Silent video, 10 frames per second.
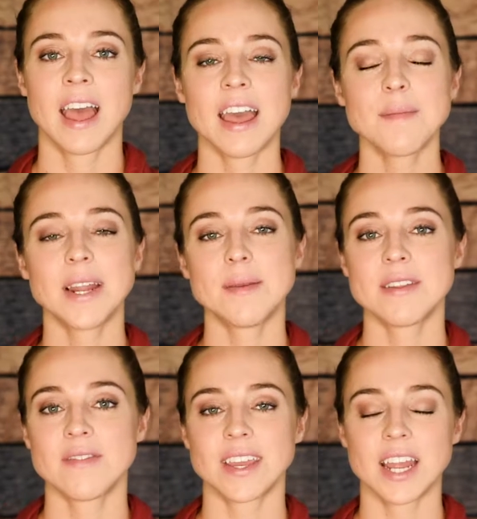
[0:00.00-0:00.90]
Hi, my name's
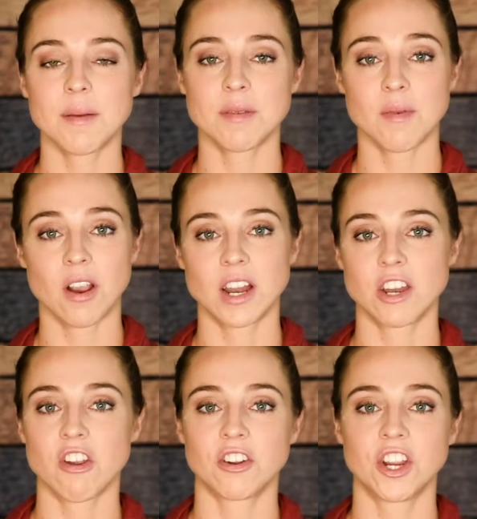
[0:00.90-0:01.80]
Savannah. I'm the marketing
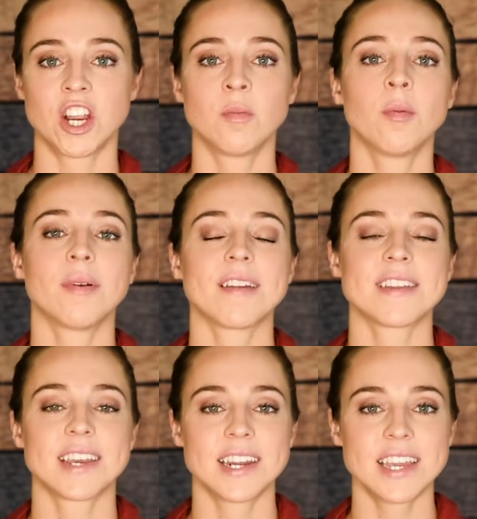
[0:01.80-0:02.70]
director here at Purplepass
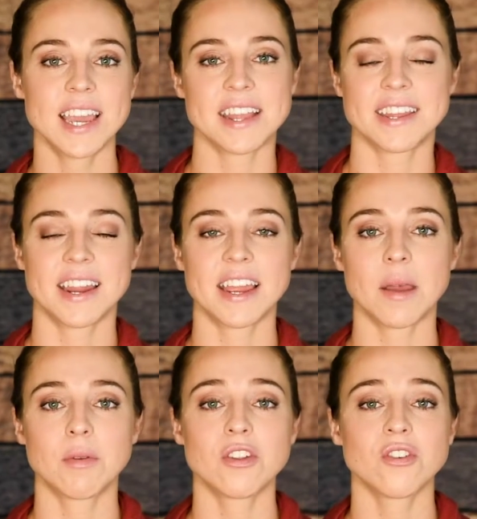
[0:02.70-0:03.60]
Ticketing, and today
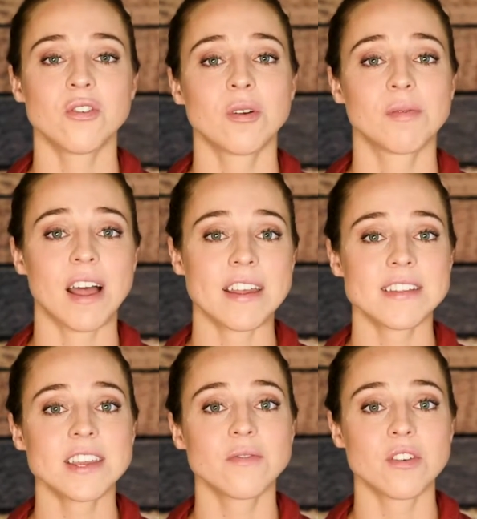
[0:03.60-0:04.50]
I'm going to show you our
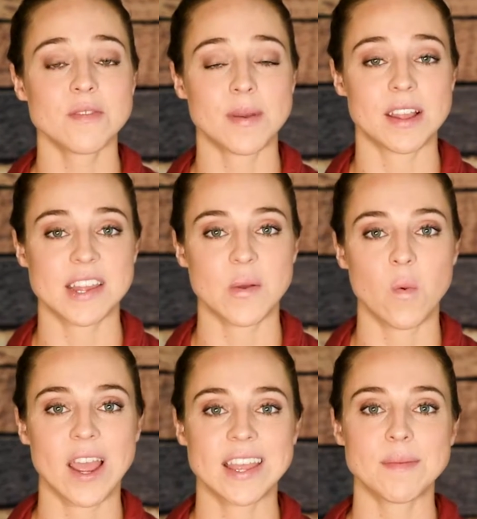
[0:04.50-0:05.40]
plastic wristbands and
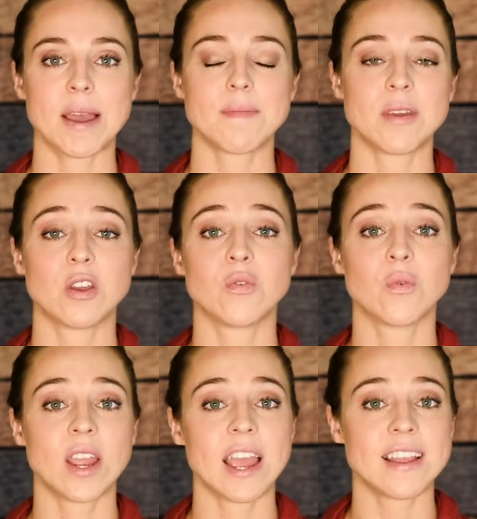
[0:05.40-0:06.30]
why they might be a
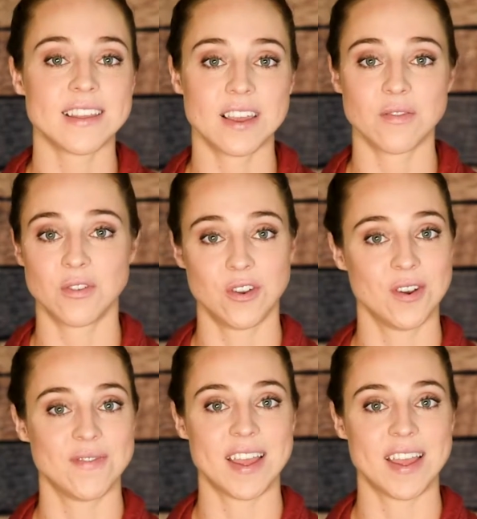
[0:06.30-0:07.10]
great idea for your